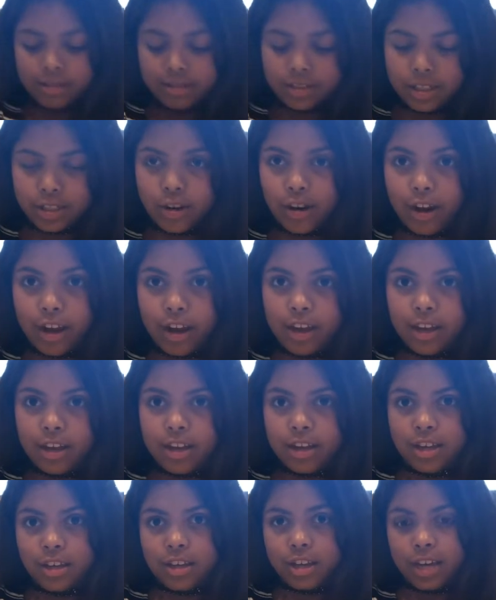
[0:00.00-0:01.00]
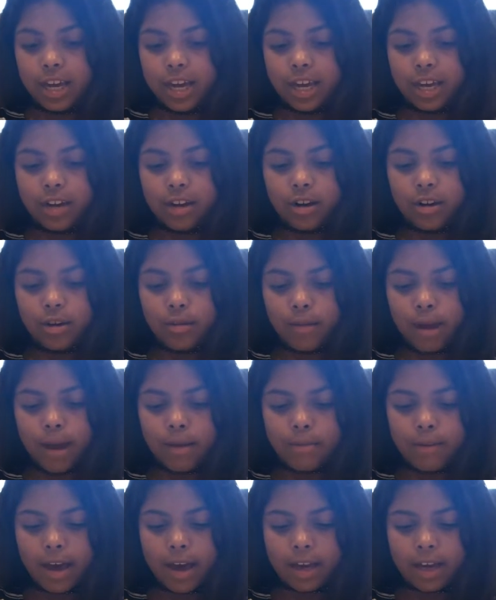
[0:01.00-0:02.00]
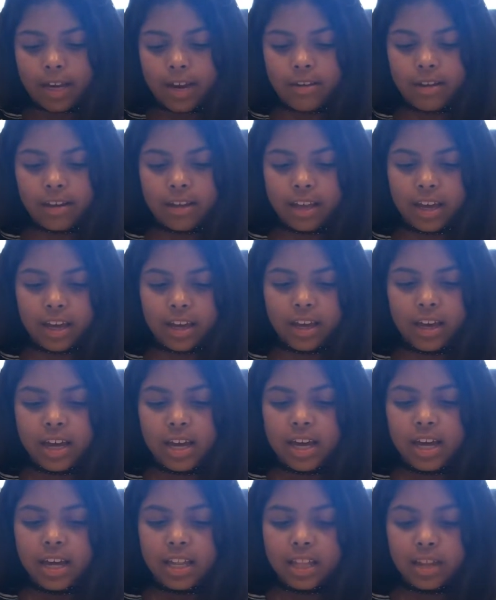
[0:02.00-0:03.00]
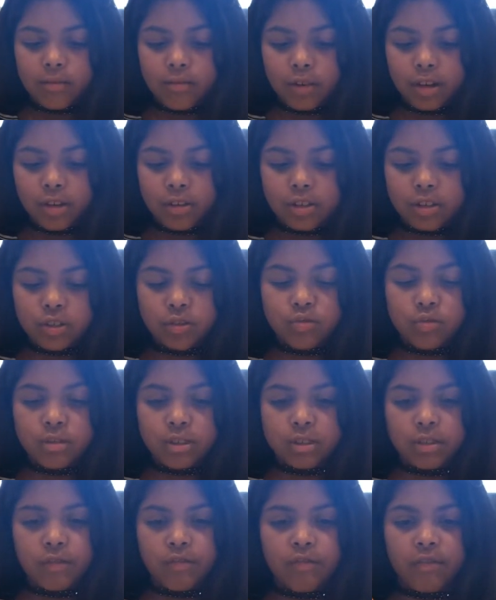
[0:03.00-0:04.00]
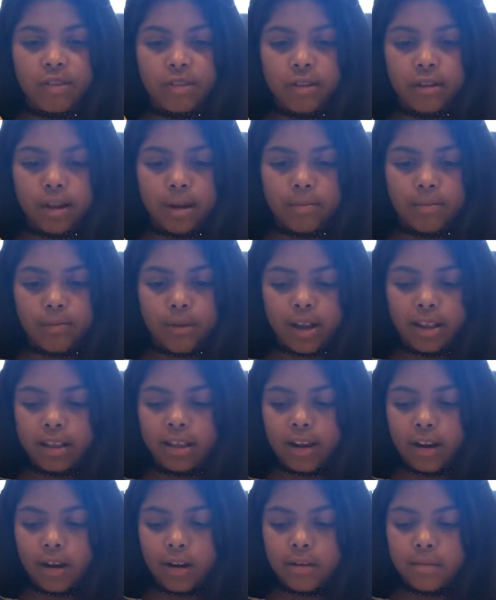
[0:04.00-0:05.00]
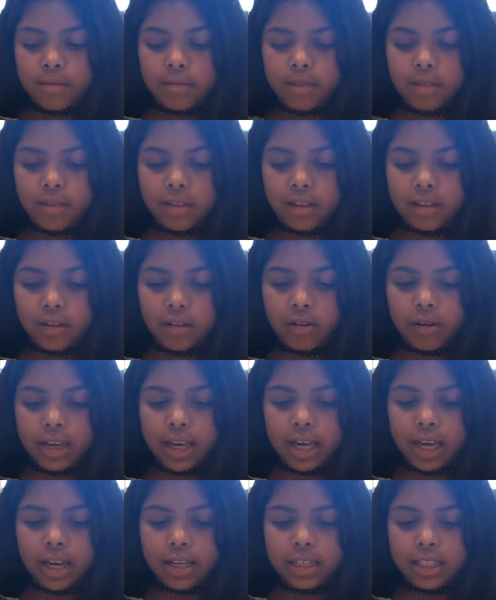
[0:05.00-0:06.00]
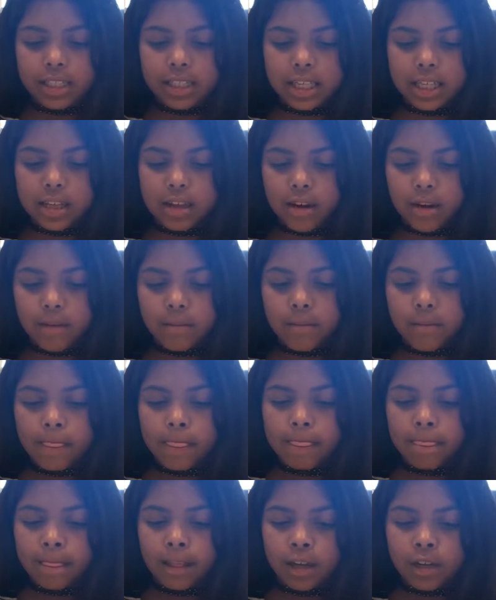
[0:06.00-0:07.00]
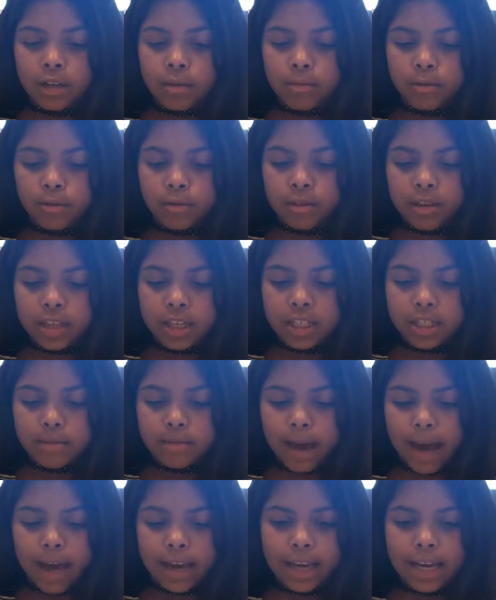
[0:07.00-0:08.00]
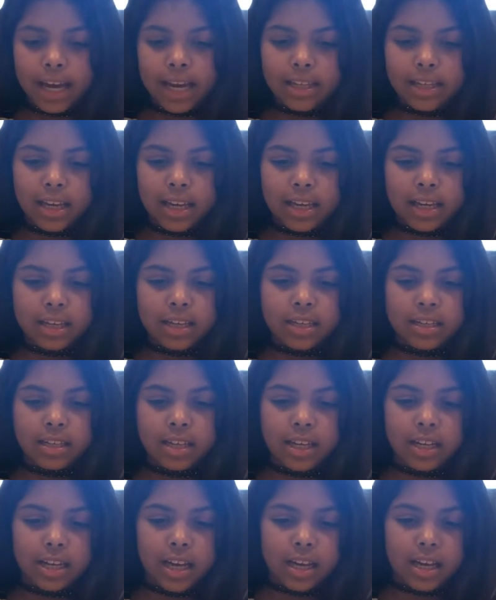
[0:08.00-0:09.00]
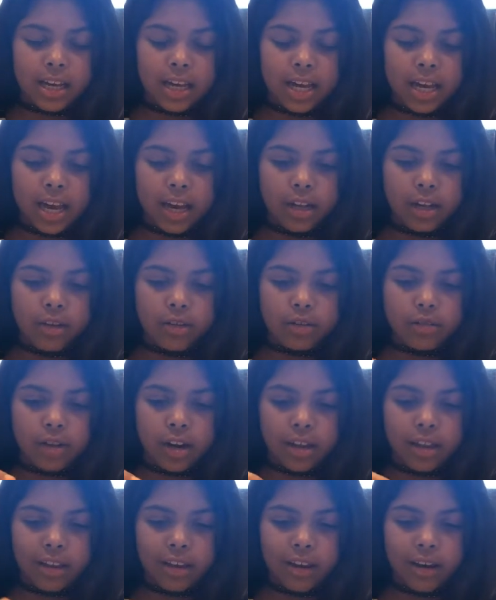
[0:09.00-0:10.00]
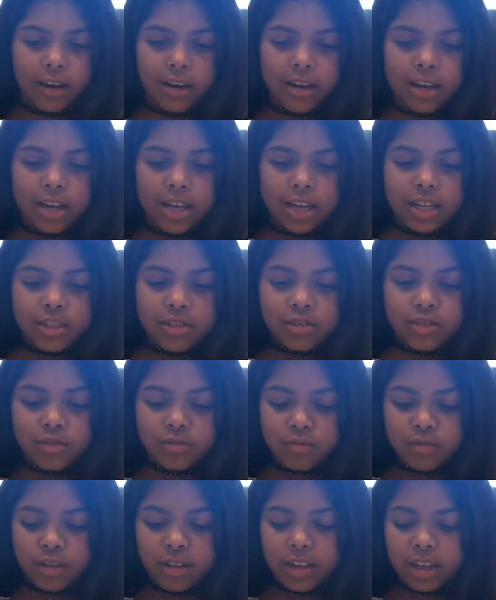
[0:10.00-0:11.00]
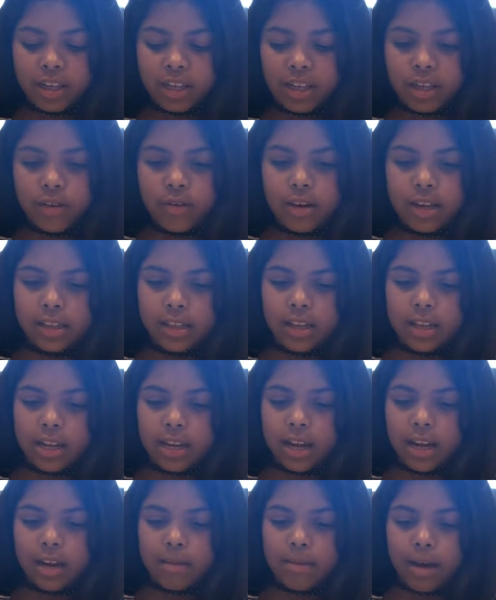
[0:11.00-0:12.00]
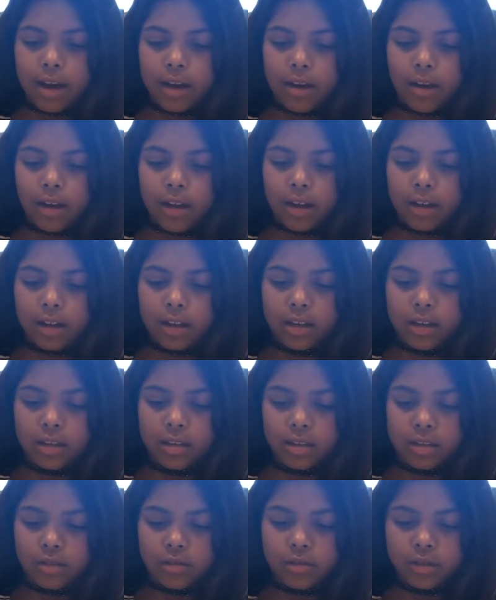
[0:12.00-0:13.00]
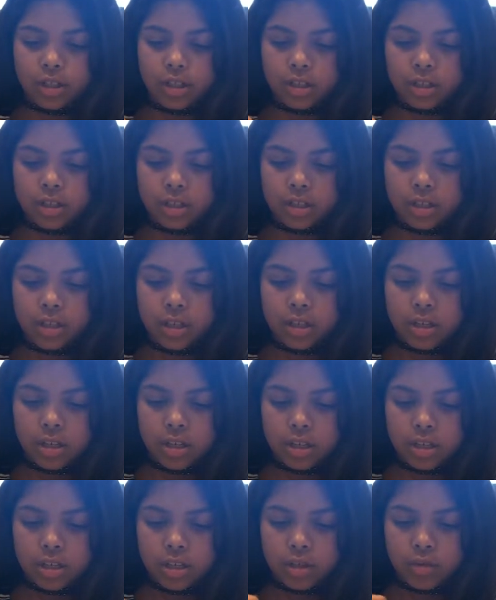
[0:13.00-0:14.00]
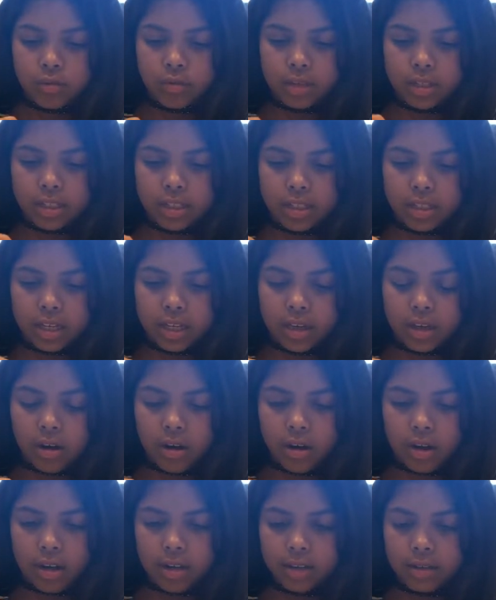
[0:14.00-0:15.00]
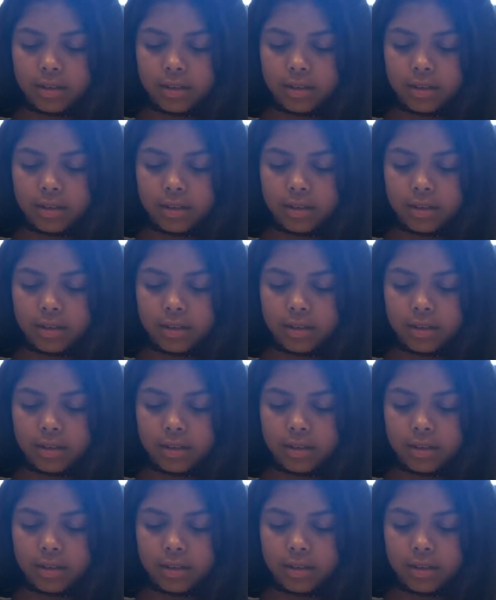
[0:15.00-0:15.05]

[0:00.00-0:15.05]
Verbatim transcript: Sorry, hang it on your rat pack and everything. And what you do is you fill it up right there, the little candies in there, and you pull this back and then it and then the candy goes right there. So it's really cute and then to get it back on, you just twist it on.